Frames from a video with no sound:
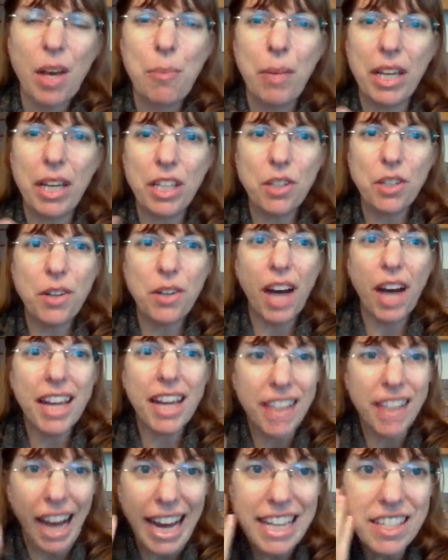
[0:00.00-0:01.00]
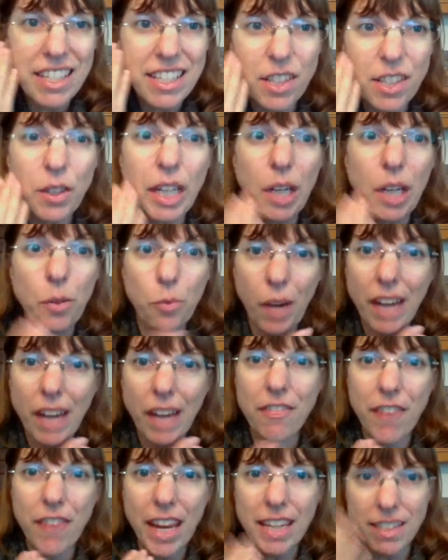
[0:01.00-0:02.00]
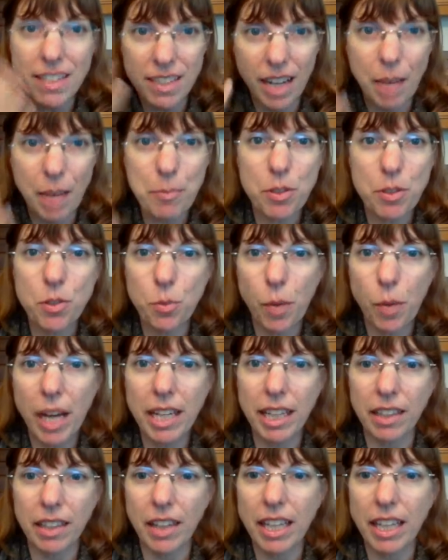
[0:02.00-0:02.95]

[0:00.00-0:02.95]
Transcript: But you guys, I still get red face, and I'm sweating.